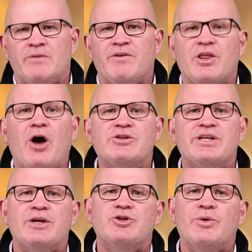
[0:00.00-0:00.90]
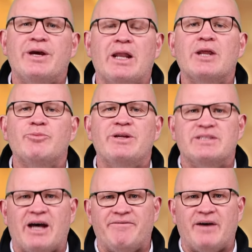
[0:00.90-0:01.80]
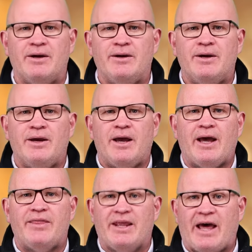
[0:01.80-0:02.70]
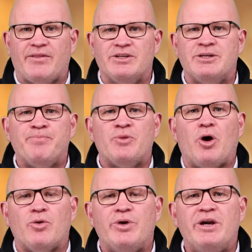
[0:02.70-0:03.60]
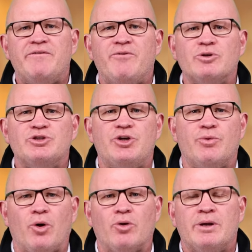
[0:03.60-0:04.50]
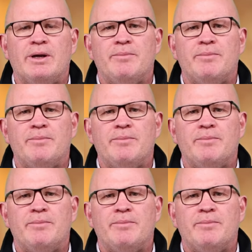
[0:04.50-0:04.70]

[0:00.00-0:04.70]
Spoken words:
For those that are doing it a little bit tougher than others, I reinforce to you all,